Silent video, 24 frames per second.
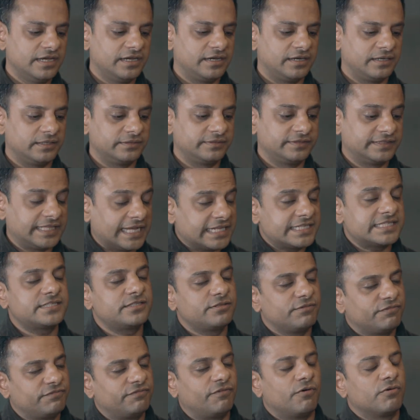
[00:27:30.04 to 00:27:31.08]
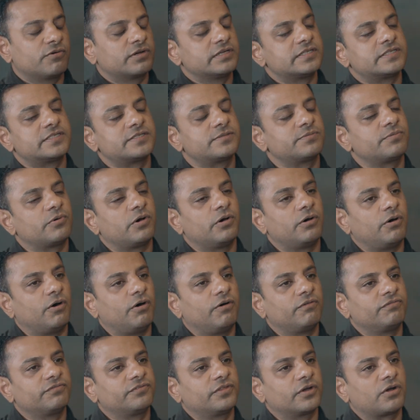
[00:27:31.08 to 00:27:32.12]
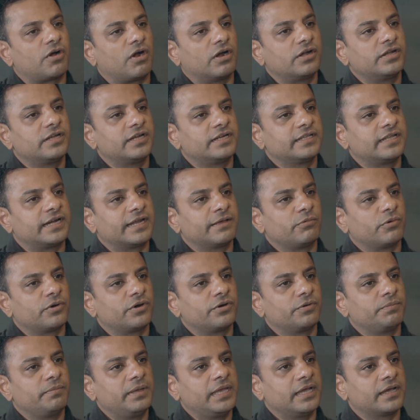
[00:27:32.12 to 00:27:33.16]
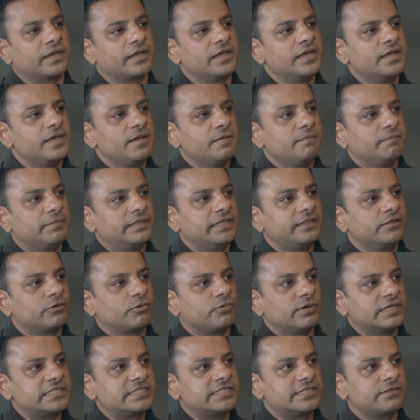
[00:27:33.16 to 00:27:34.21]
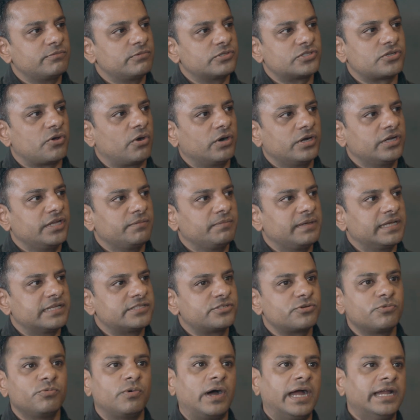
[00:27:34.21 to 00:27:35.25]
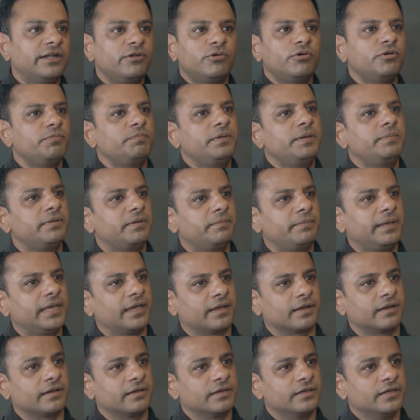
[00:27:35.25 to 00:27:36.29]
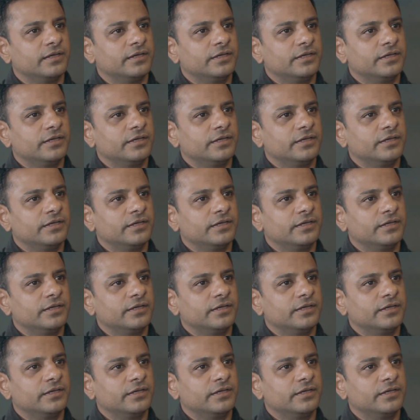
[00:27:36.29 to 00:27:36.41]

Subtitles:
that's the focus of the content that I wanted to make. But then the question was haunting me as to why don't people make?